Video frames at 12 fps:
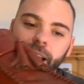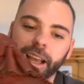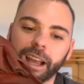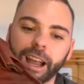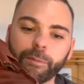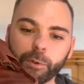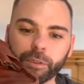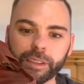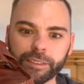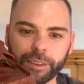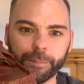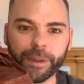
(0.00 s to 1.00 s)
I've worn these
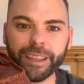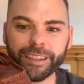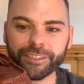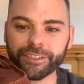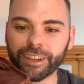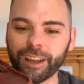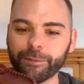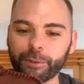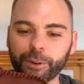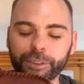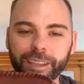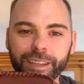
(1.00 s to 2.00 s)
on the beach, I've
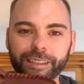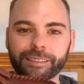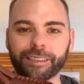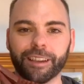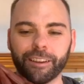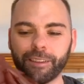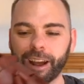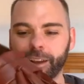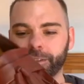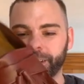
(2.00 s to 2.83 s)
worn these around,